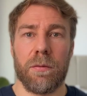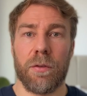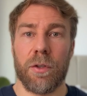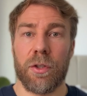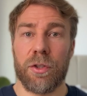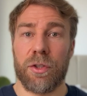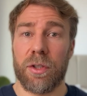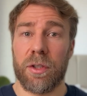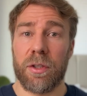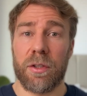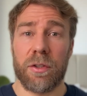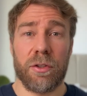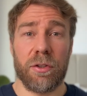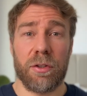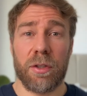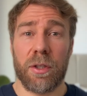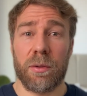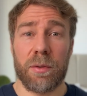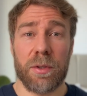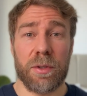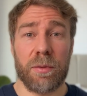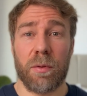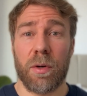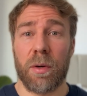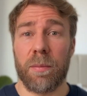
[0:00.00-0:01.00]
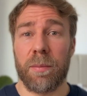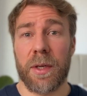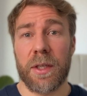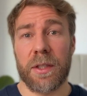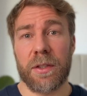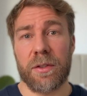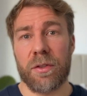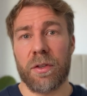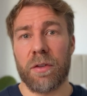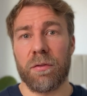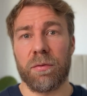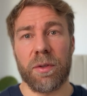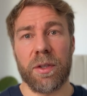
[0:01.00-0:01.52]
Version control is what
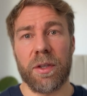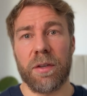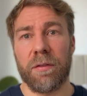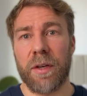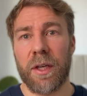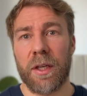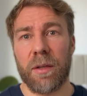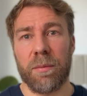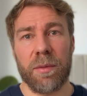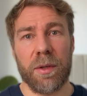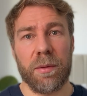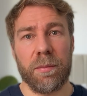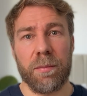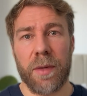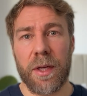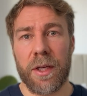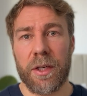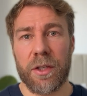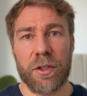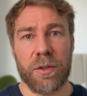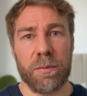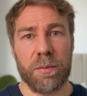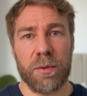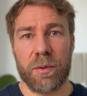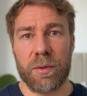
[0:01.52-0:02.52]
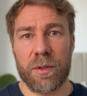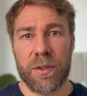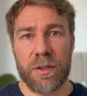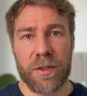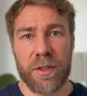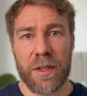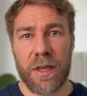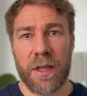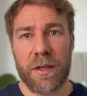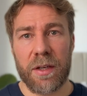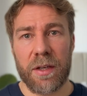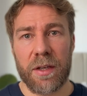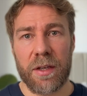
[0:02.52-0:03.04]
makes software development manageable and
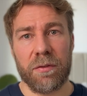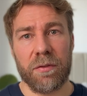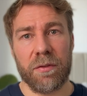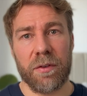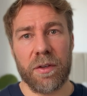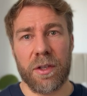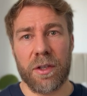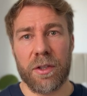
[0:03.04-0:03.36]
safe.